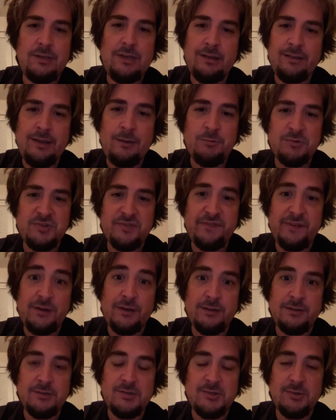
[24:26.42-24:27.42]
yeah, that was
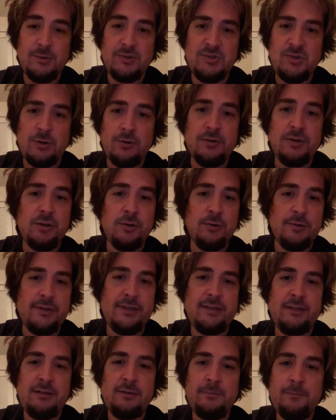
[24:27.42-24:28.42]
fun. So it turned
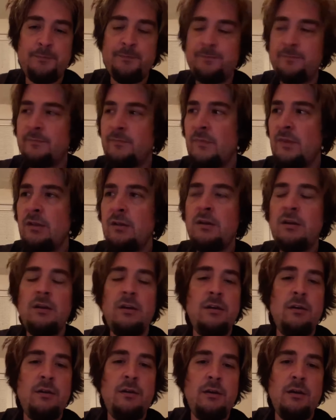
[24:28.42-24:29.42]
green,
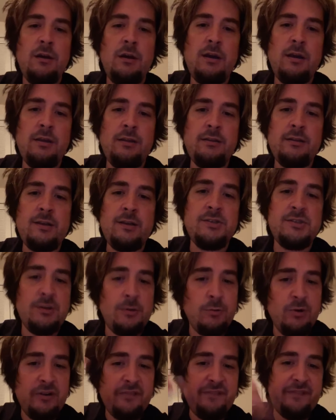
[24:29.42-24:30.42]
and because
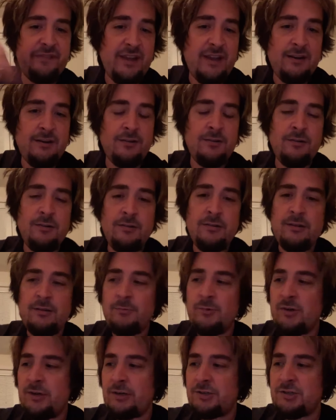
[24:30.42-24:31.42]
you know when it faded, and
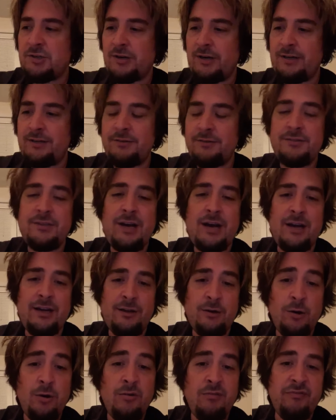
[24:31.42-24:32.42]
then when I tried to
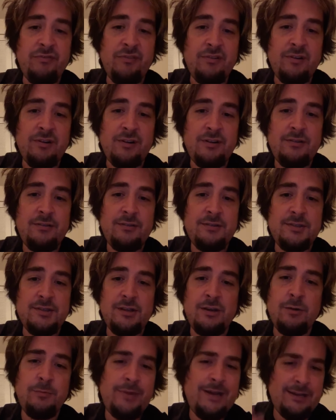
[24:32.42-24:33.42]
dye over it
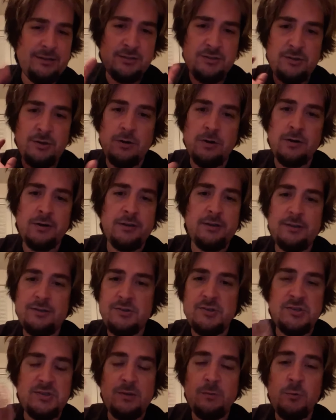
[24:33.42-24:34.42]
to go back dark, it
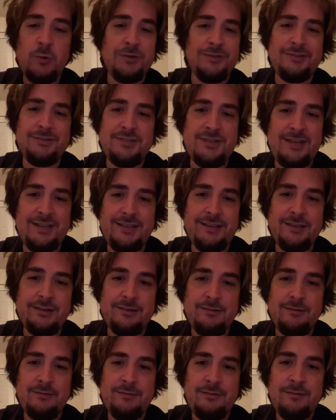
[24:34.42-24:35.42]
just it wouldn't take.
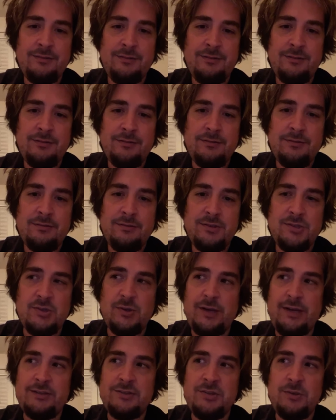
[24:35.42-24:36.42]

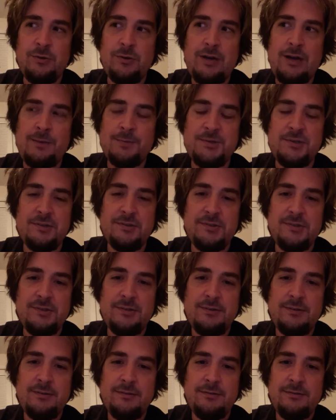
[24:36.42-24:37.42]
So I had two
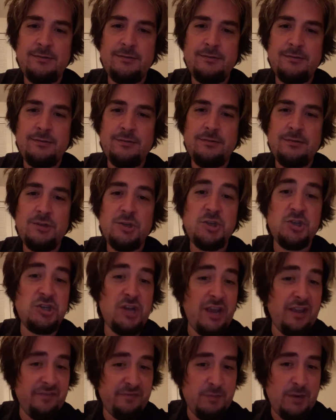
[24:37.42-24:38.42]
options:
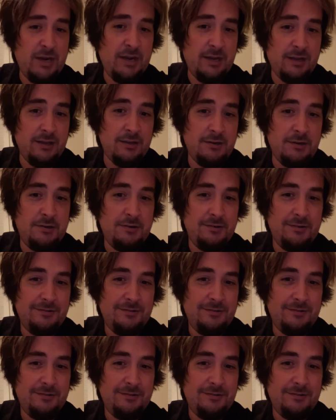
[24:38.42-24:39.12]
shave my head.